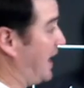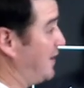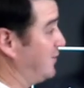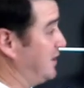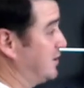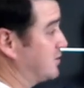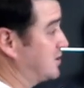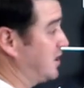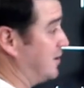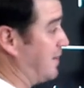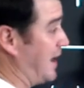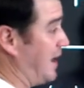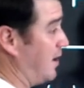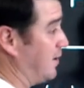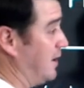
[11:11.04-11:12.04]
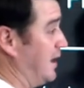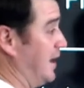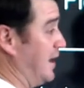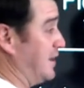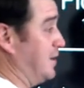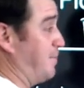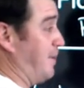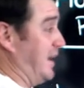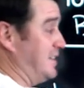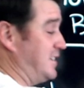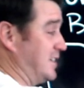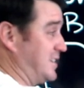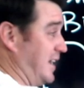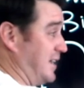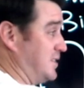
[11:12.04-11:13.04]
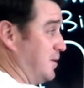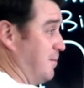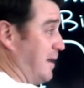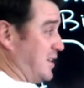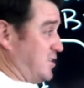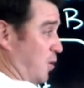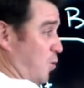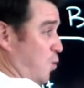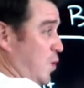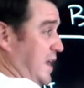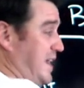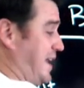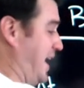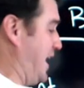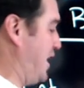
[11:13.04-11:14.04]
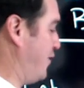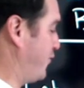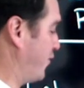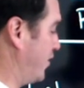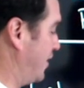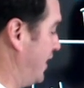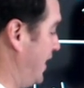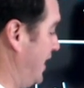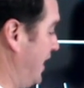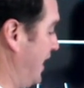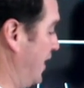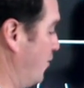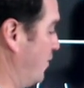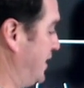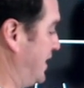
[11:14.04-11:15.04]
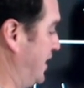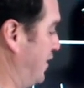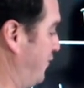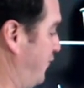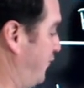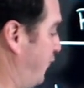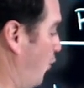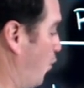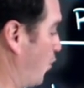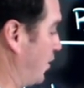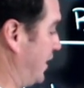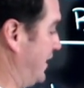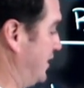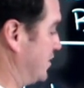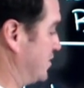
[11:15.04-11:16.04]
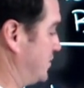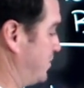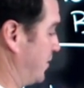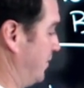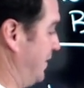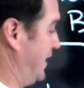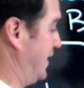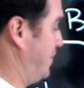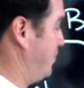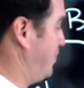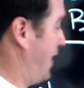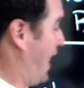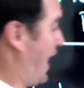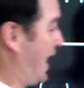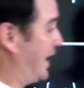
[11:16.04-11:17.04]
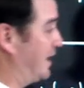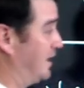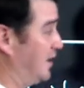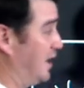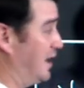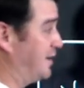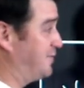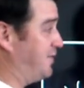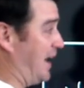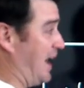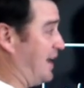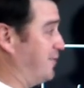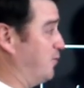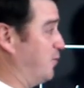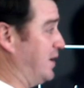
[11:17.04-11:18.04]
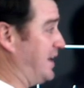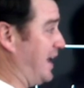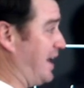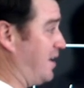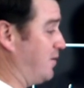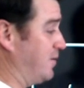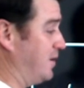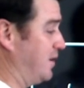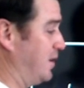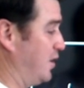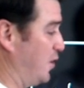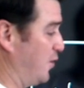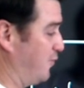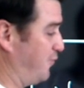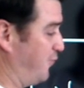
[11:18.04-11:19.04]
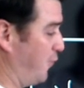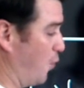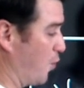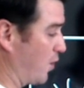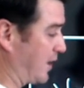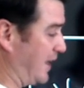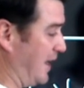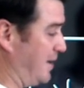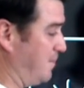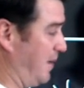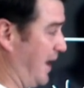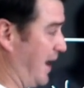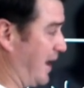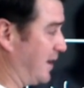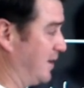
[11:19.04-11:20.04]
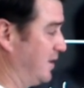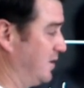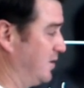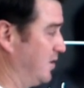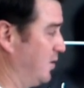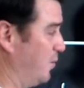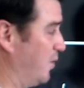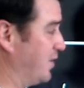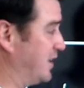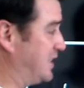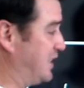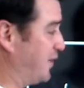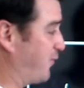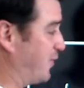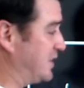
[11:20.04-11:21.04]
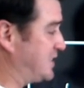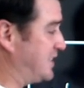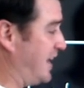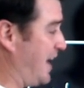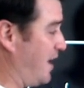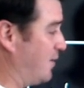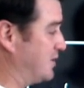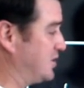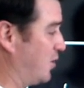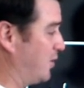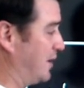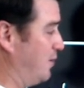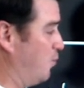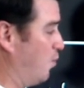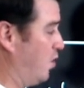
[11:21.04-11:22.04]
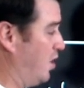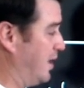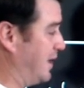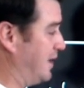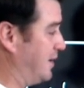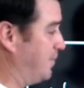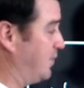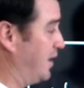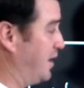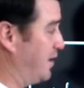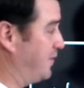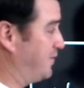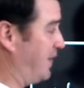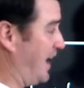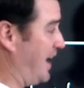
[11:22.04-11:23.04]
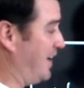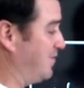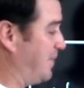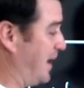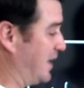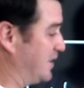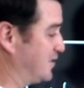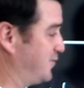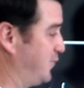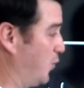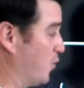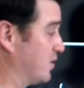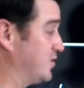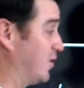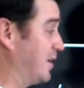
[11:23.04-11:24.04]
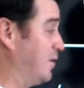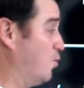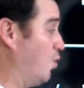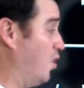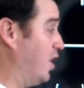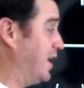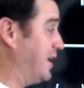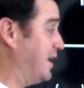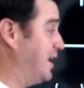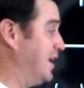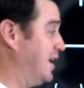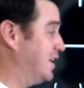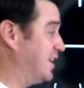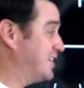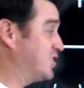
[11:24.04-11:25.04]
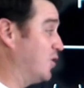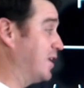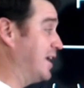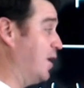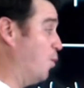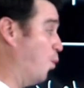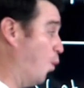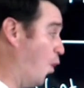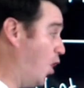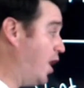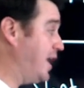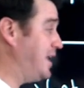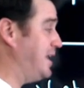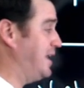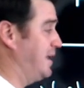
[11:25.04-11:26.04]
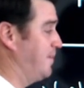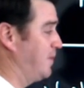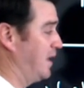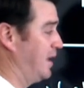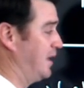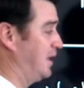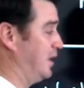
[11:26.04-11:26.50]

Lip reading: 5 liters come out, the patient makes a weak effort, and we get 4 liters per minute back. 5 went out, 4 came back. Well, the difference now is only 1. 5 minus 4 is only 1. That's only a 1